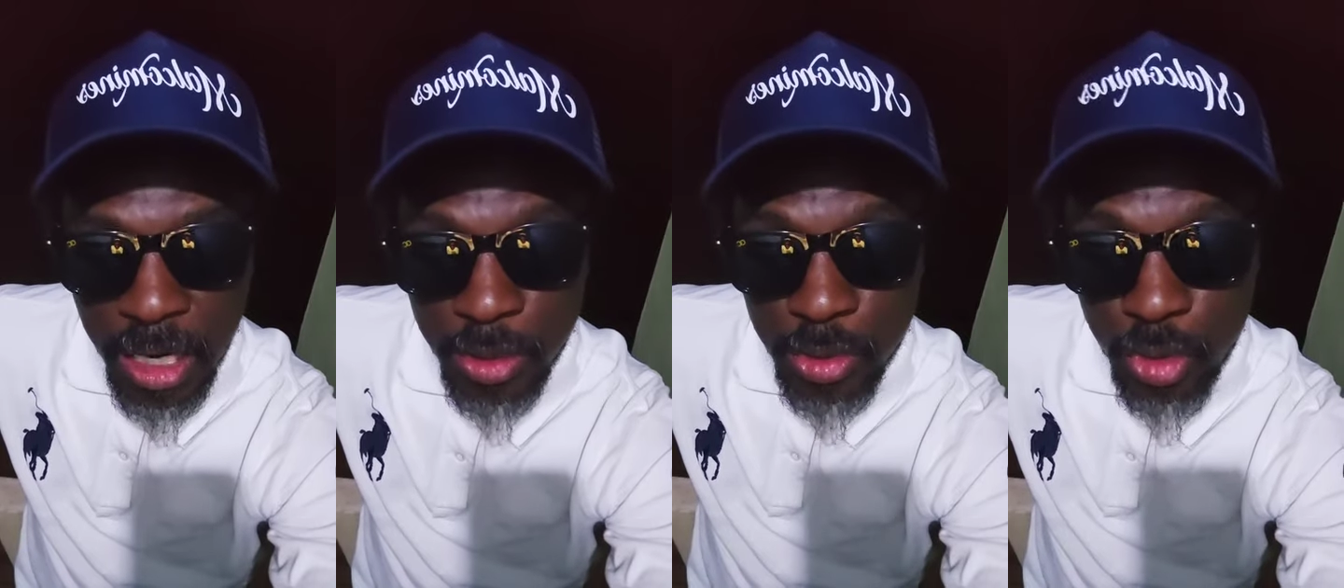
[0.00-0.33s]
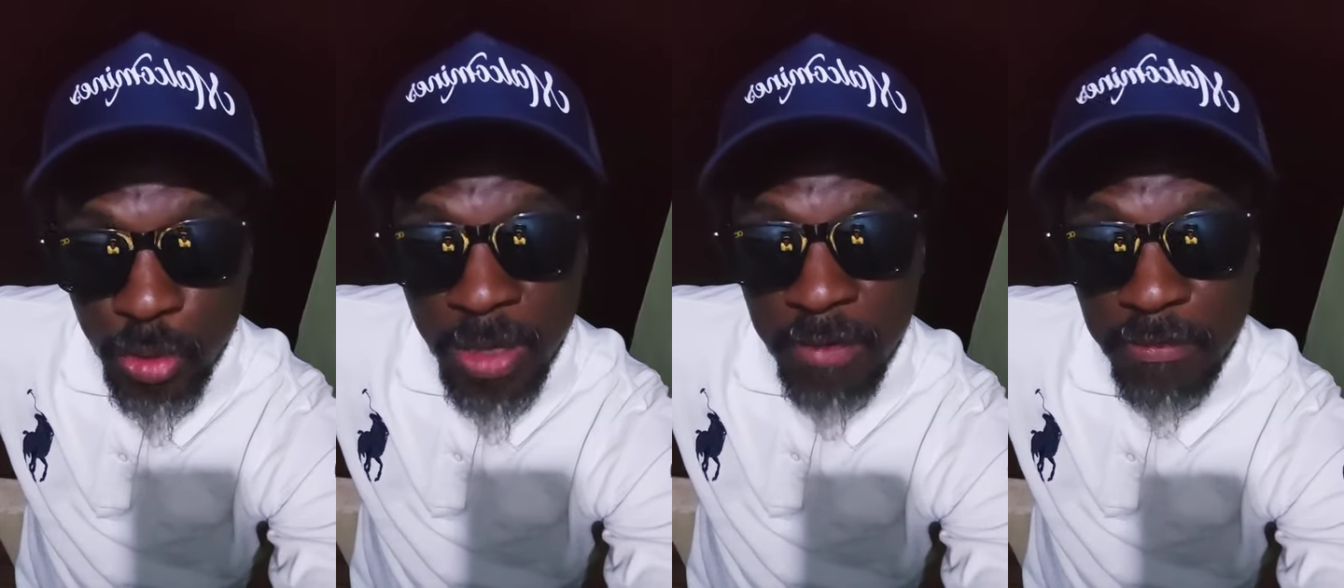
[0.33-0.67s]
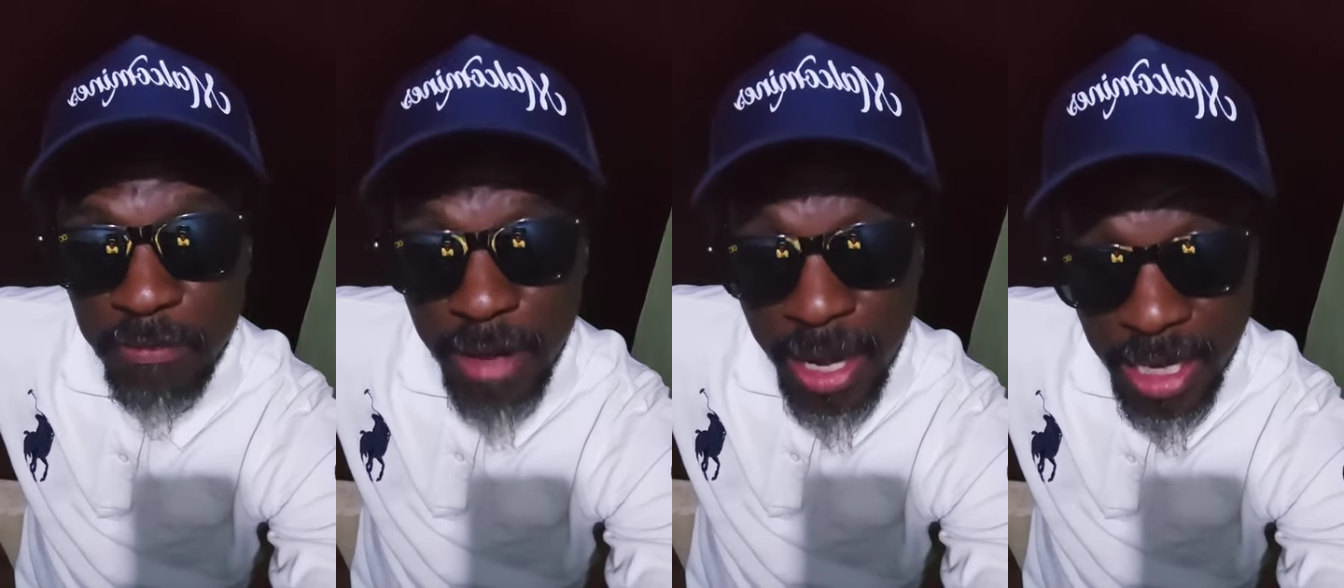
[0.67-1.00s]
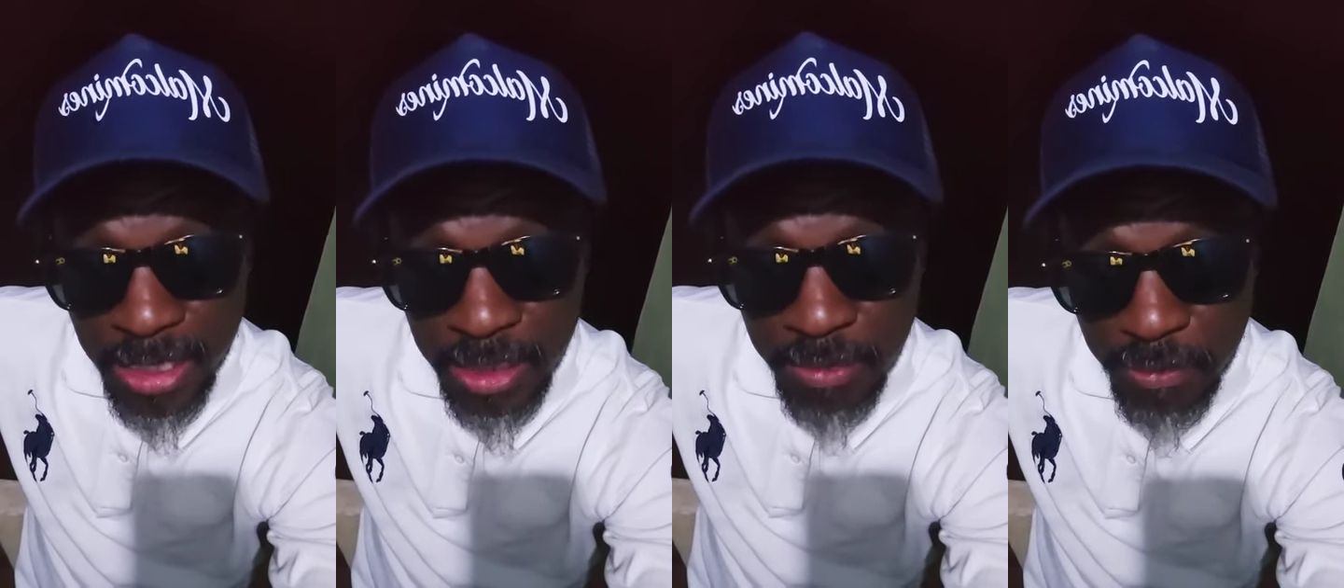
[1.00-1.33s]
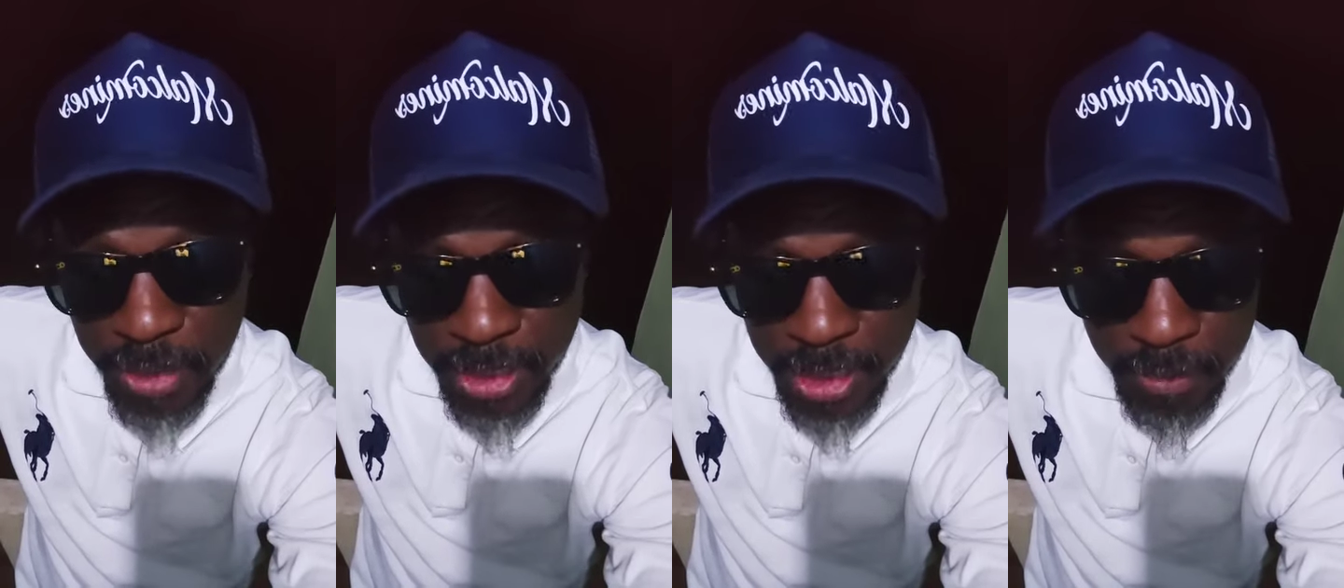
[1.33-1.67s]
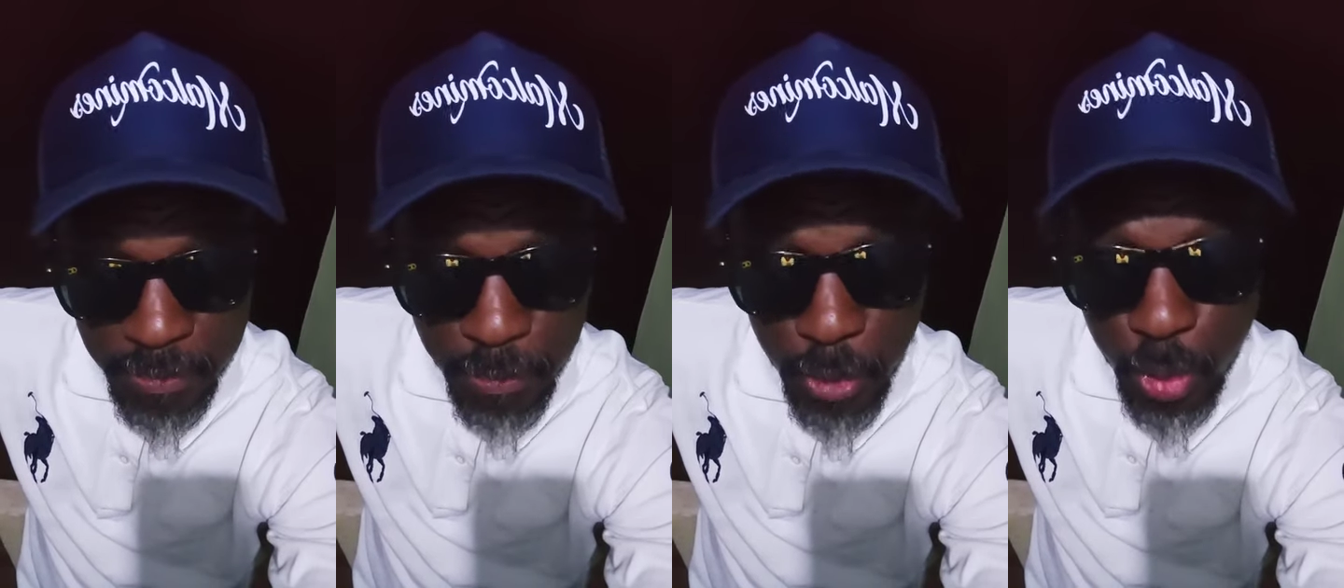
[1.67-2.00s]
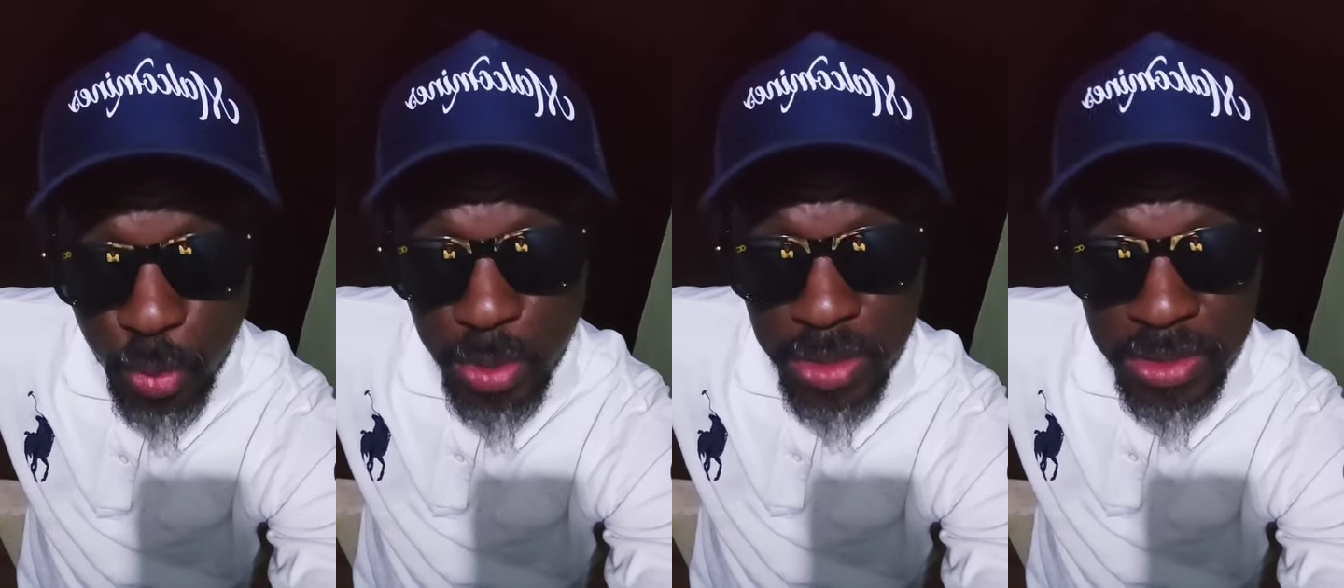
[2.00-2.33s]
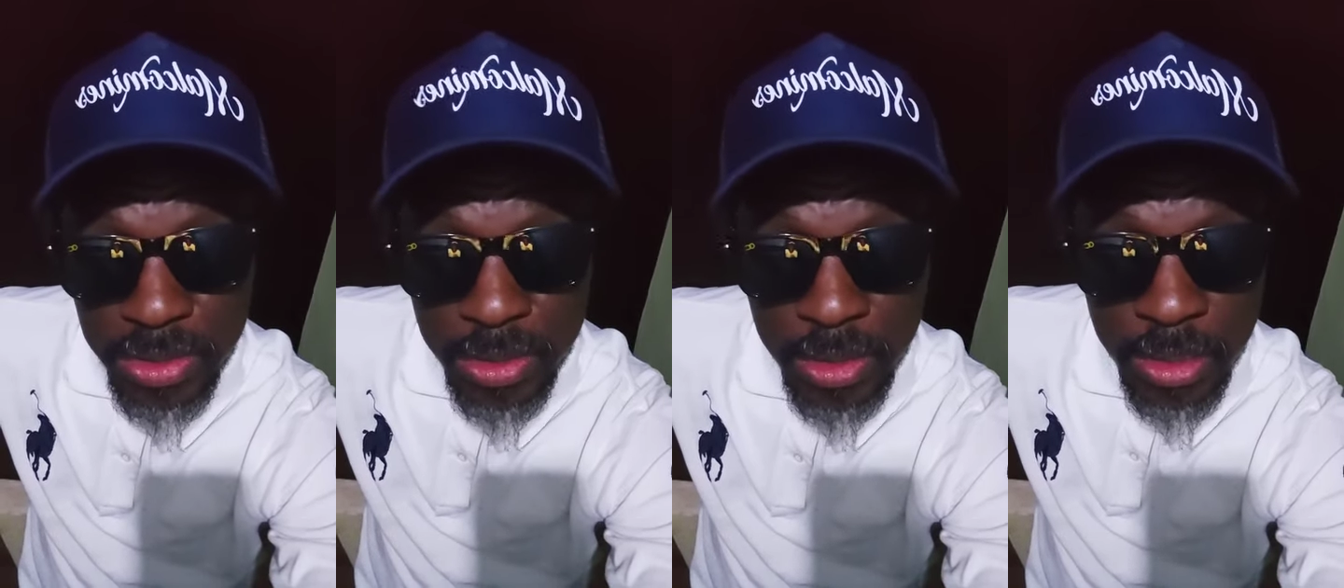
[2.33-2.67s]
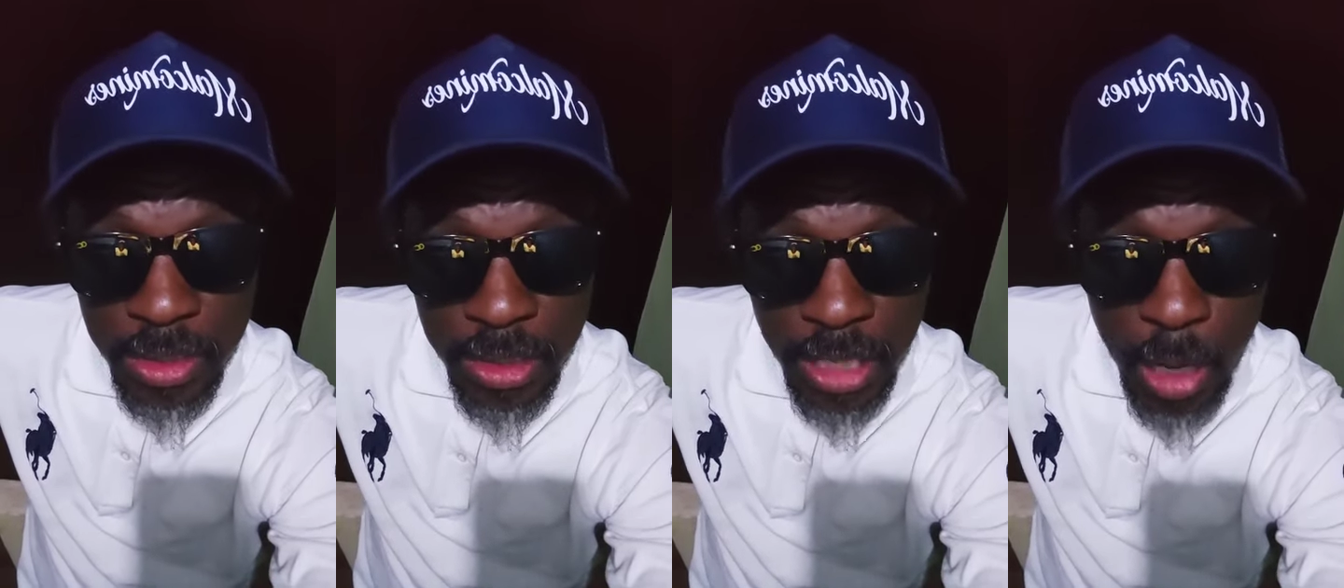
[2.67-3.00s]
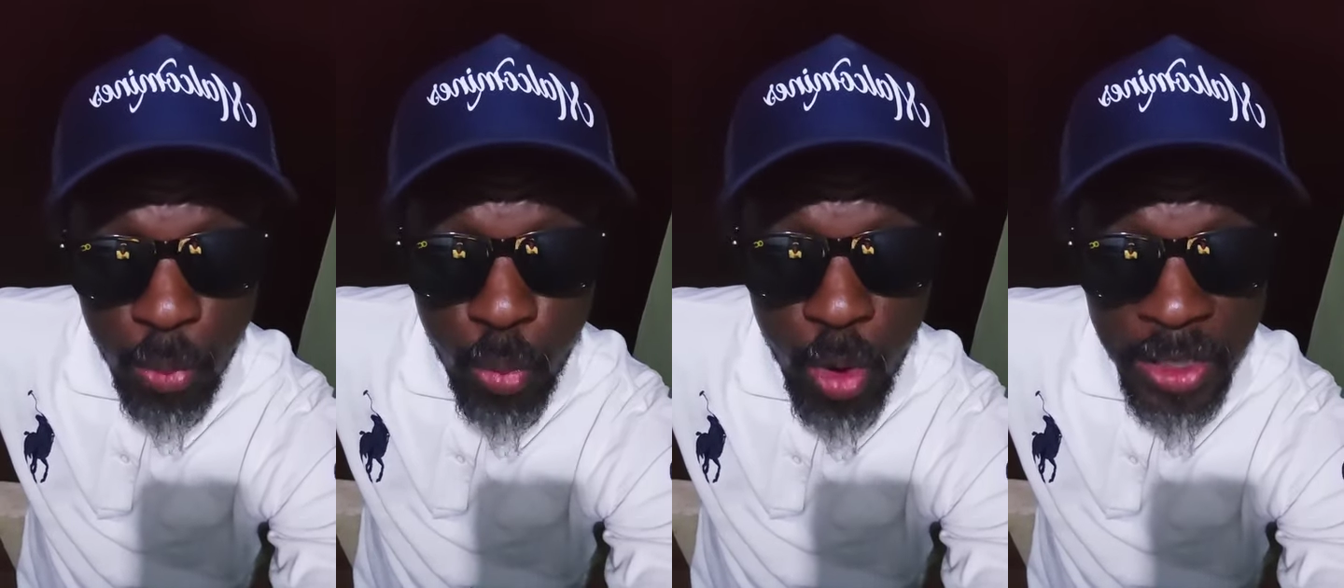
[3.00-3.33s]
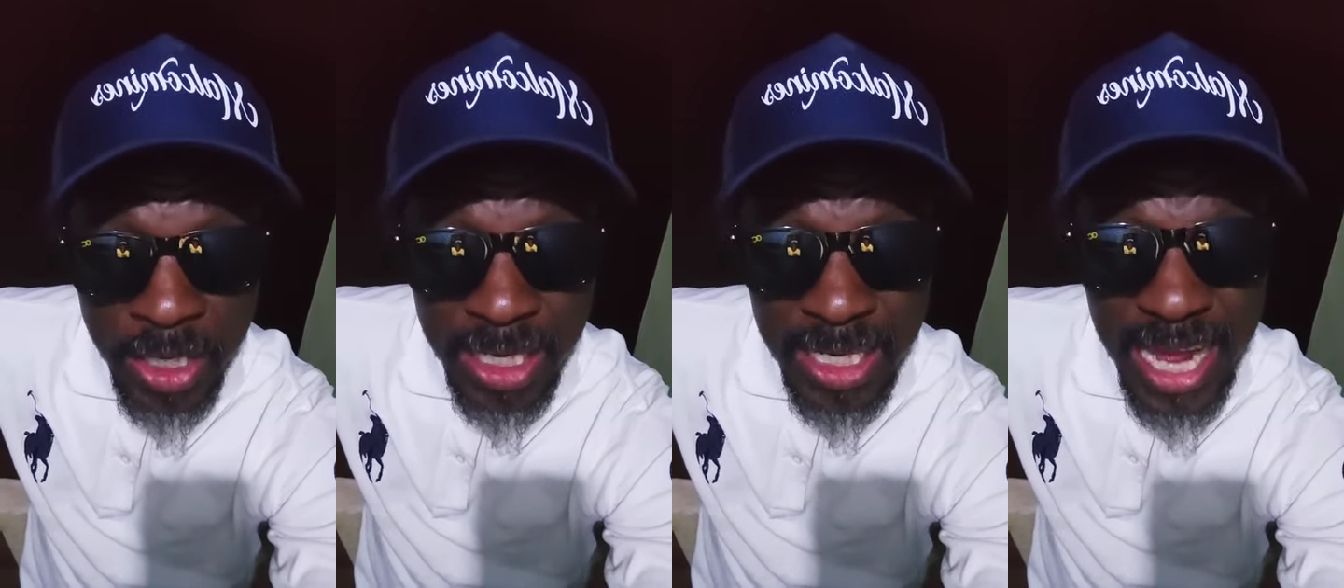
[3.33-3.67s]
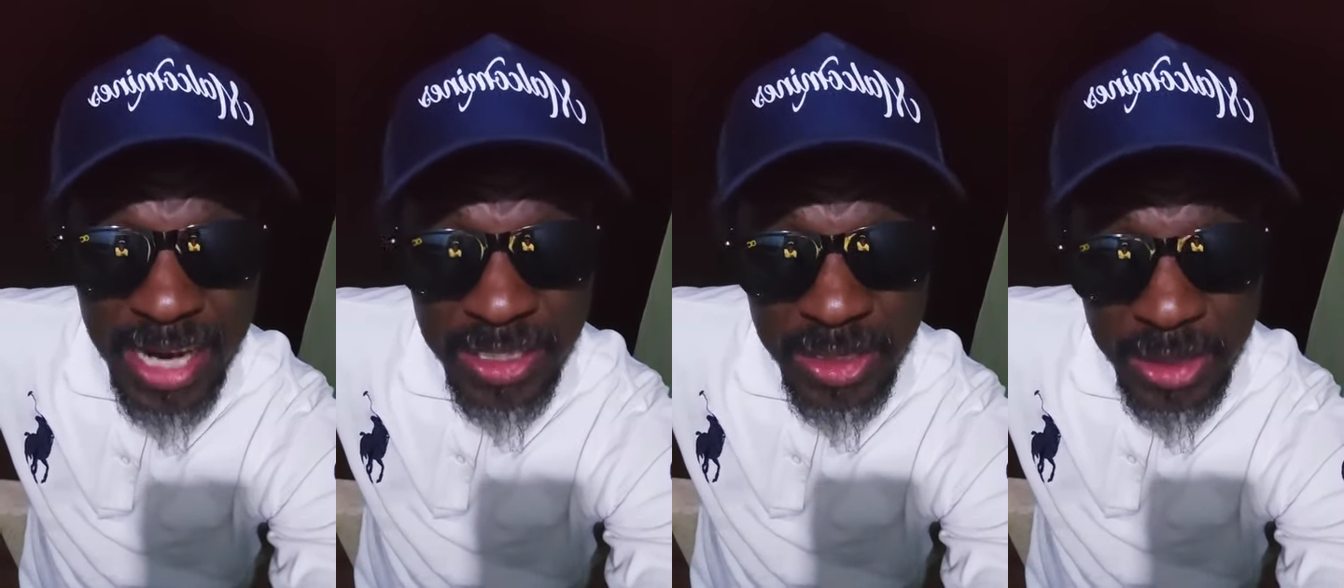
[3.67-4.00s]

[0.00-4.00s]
And to all my fans, friends, and followers, I want to let